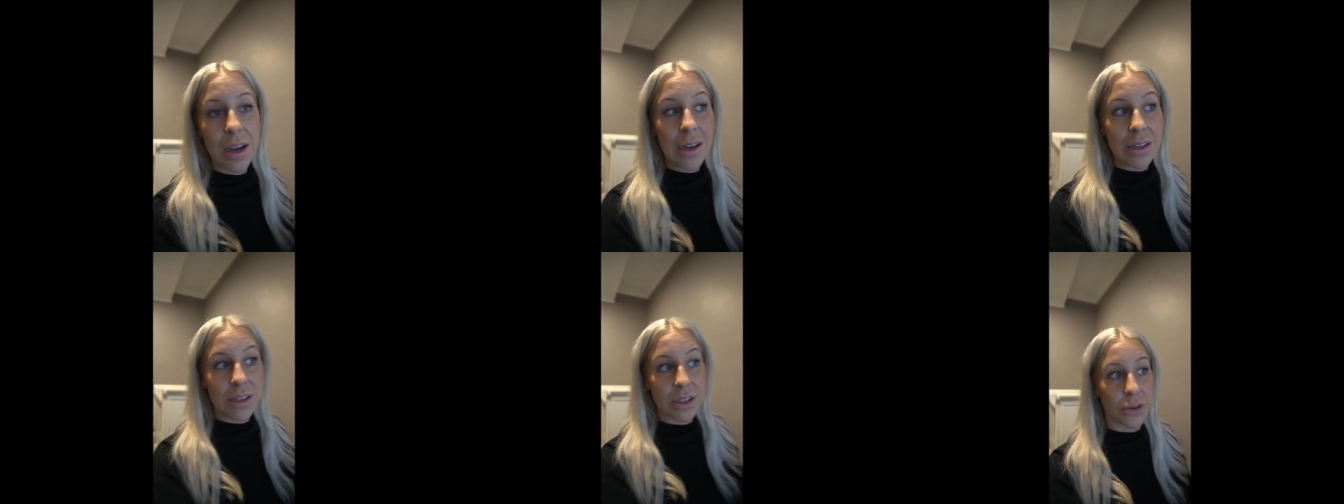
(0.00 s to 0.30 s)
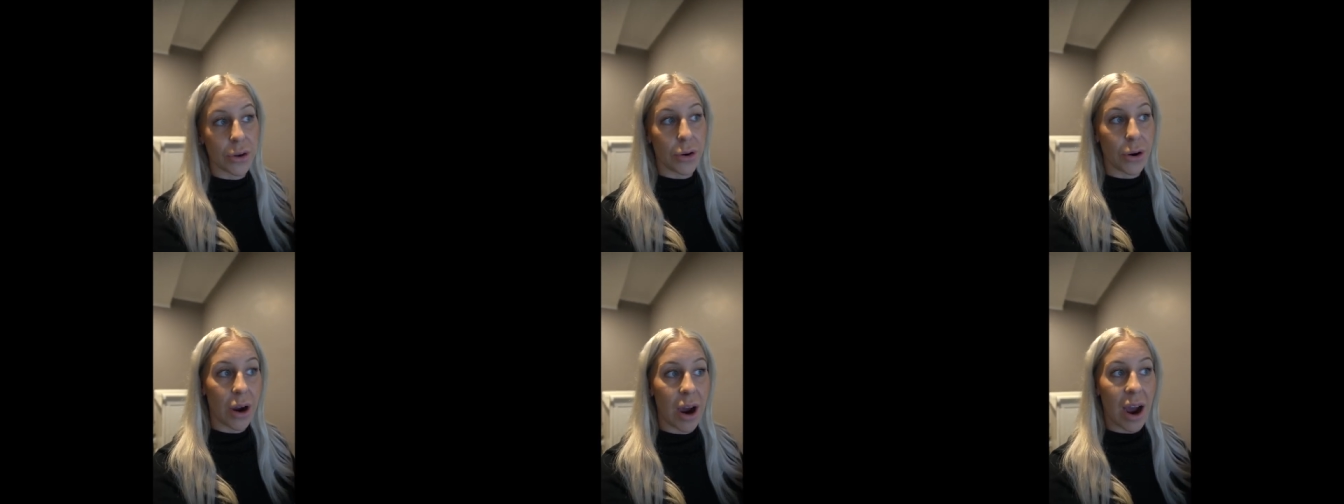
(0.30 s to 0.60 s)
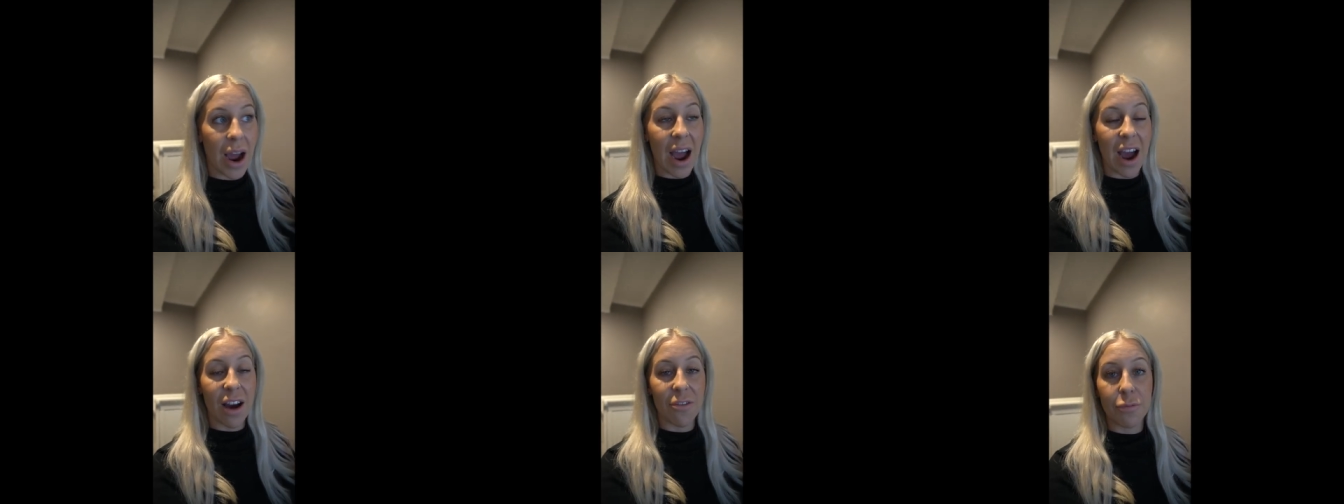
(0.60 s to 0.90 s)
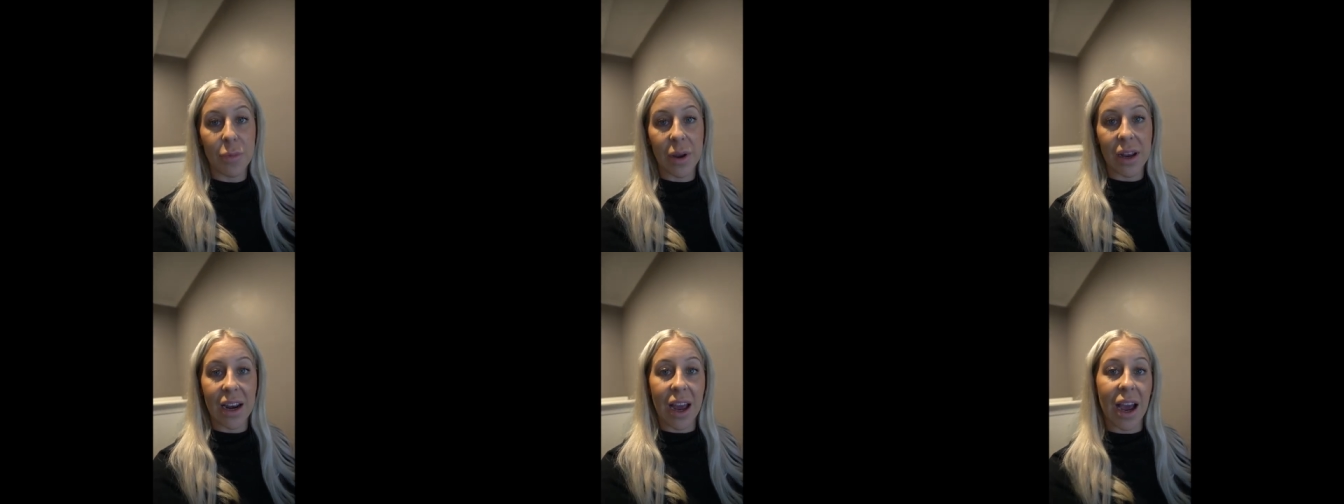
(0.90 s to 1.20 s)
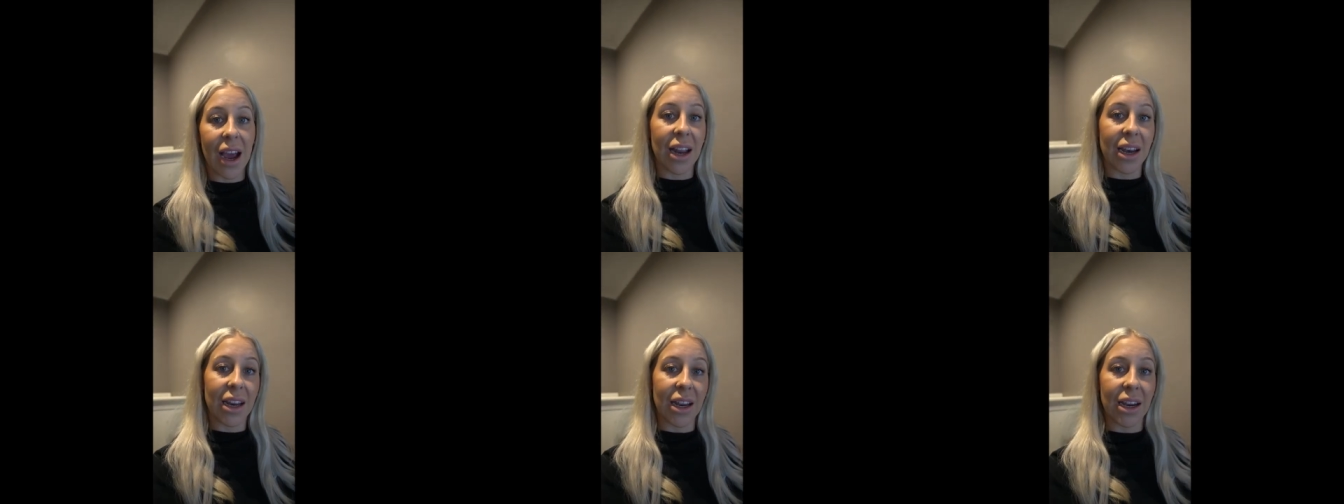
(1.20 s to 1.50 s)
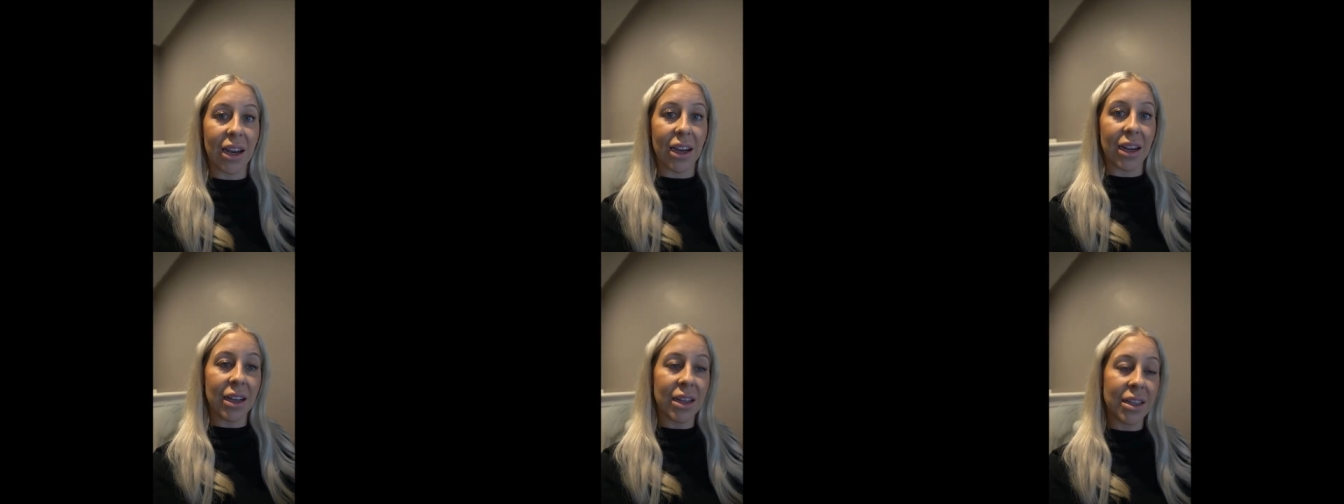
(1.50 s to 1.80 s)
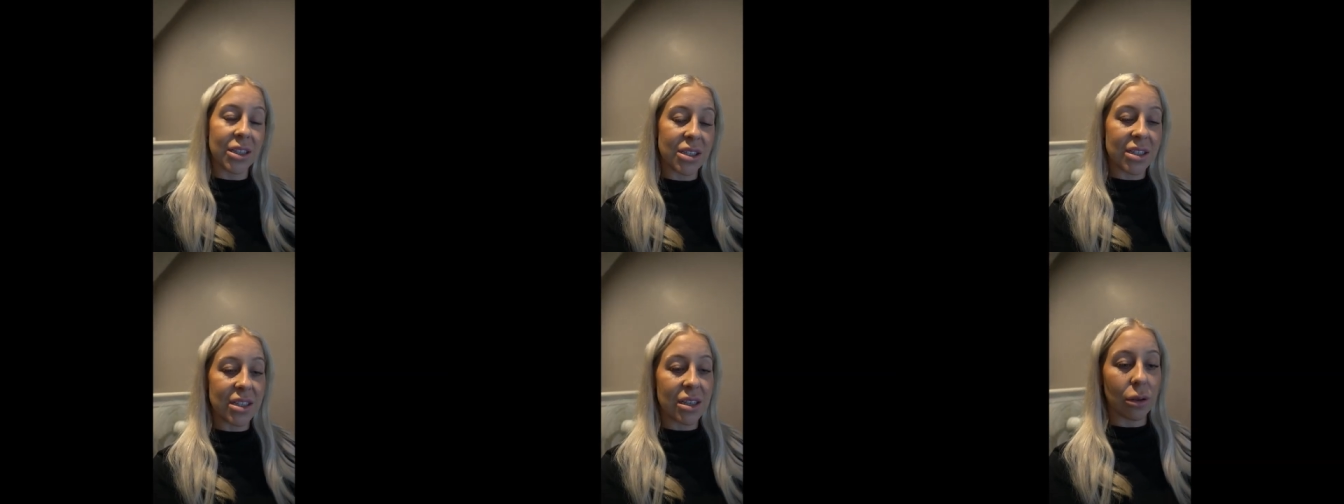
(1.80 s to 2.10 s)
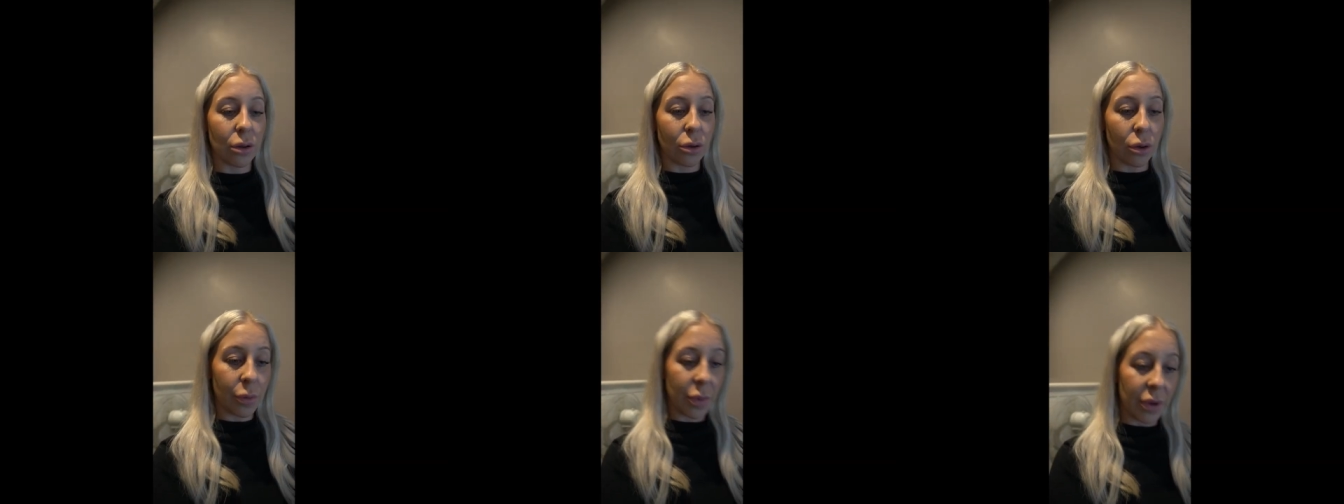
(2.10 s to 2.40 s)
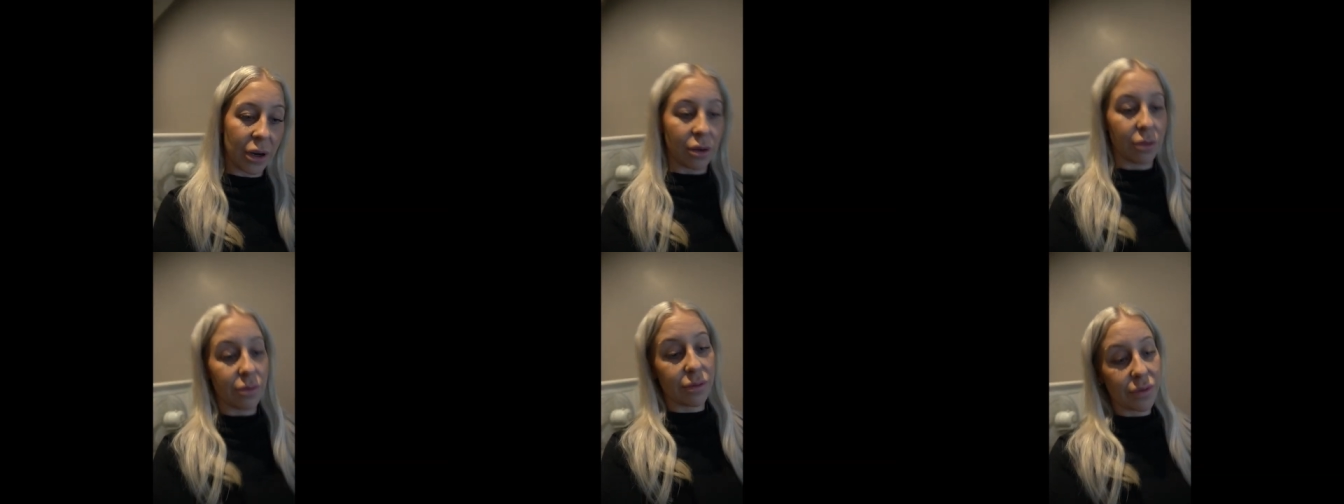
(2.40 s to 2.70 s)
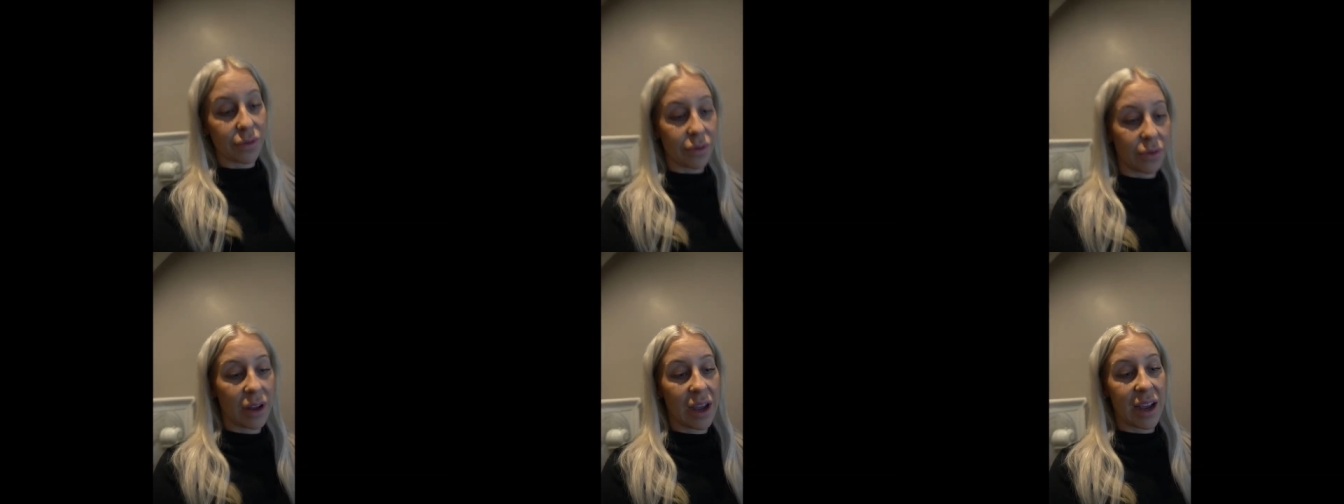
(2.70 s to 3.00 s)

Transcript: so I have been adding just a little bit of